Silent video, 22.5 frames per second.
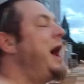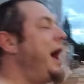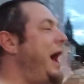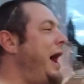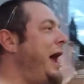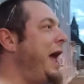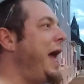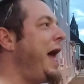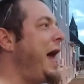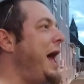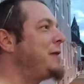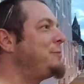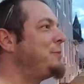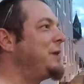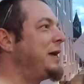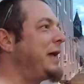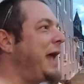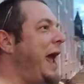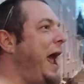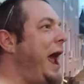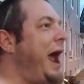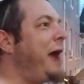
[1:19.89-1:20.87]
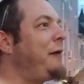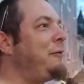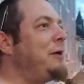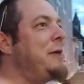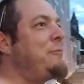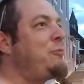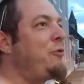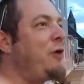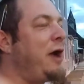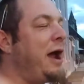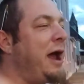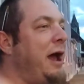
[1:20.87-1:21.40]
I had with Gary
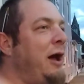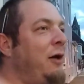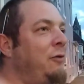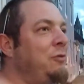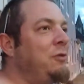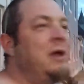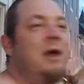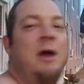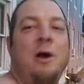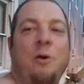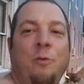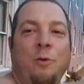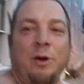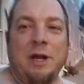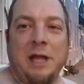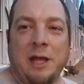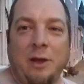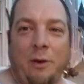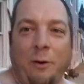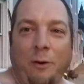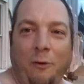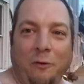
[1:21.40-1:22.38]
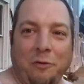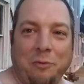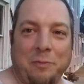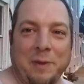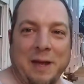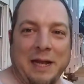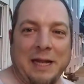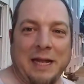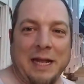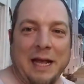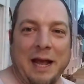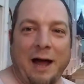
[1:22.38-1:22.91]
Brown when he called
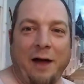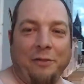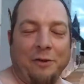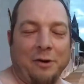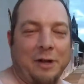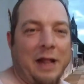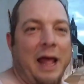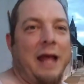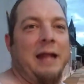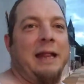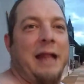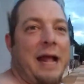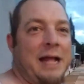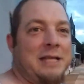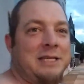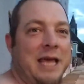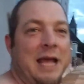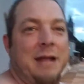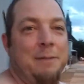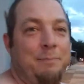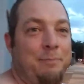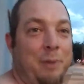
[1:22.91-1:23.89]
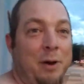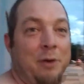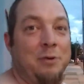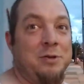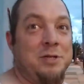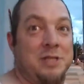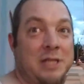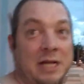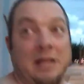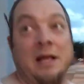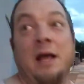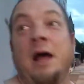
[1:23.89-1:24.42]
me the other day. That's getting
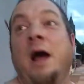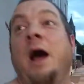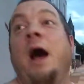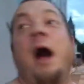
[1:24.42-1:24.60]
posted.